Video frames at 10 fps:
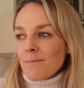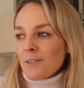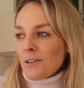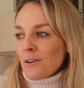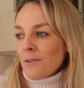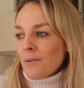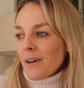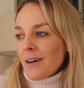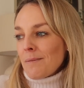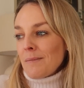them to
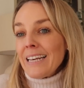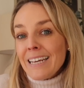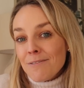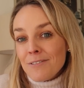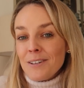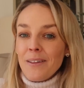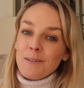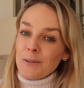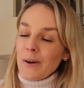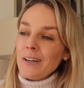live. So that
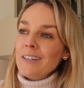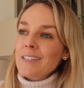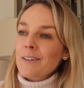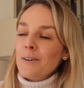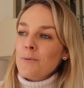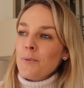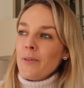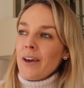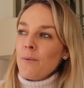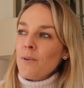was quite nice to
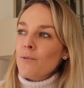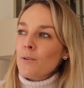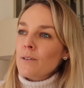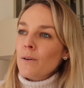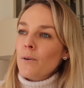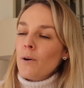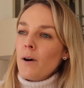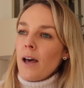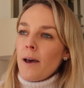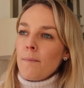incorporate that. We've also
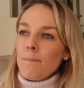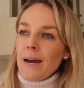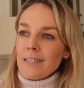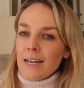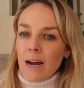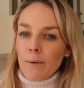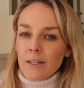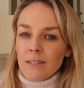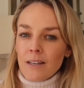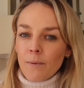got bat
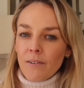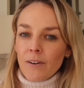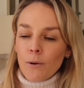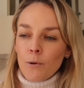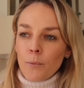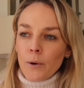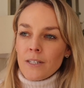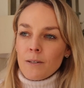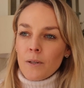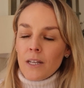towers that we've
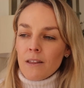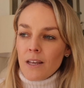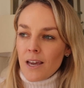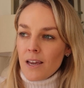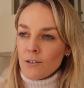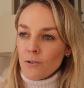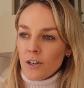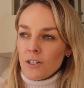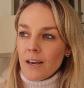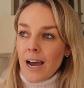incorporated within the
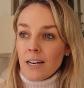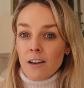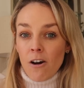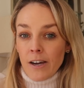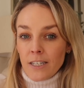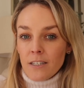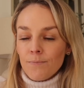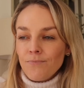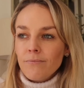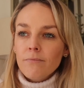structure that add height
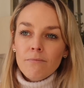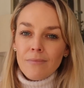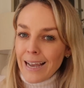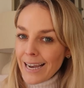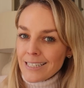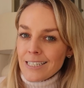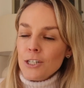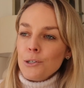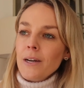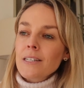and
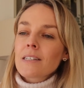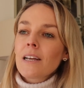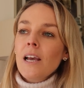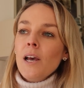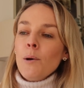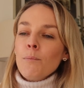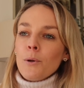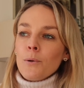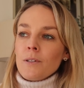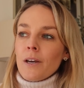interest,
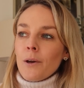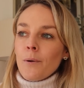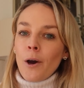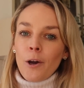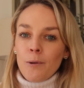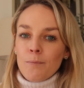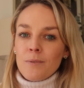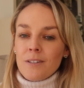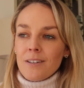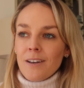but also
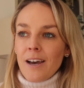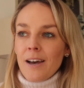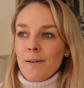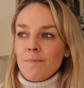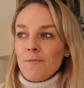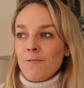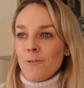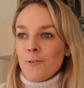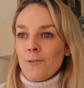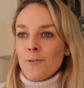homes
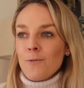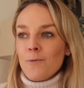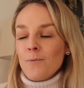for